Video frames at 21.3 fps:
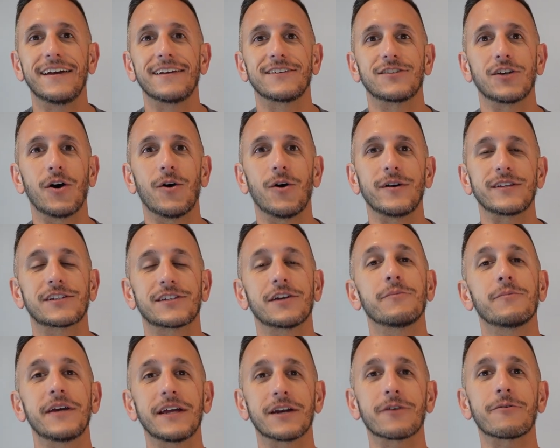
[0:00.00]
So it's
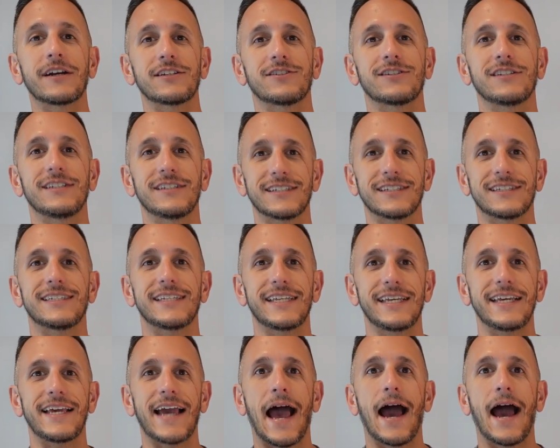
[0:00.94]
going to be interesting to
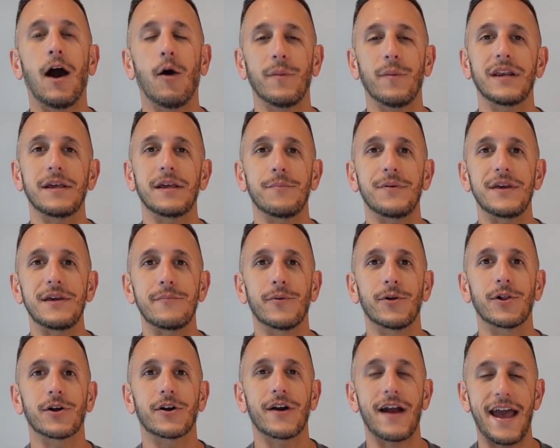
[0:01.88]
see how many
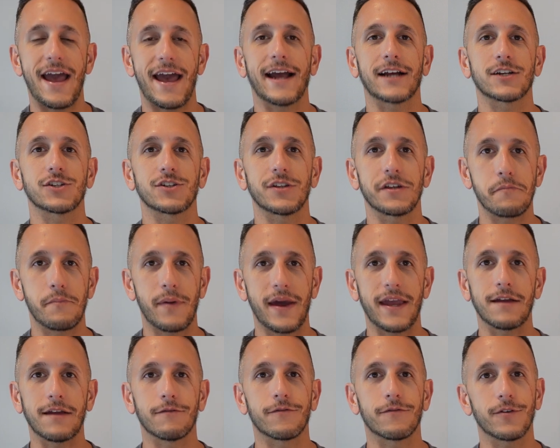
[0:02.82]
people are actually
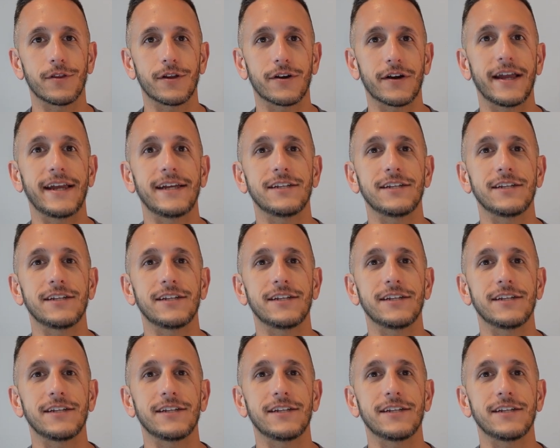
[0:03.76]
paying for their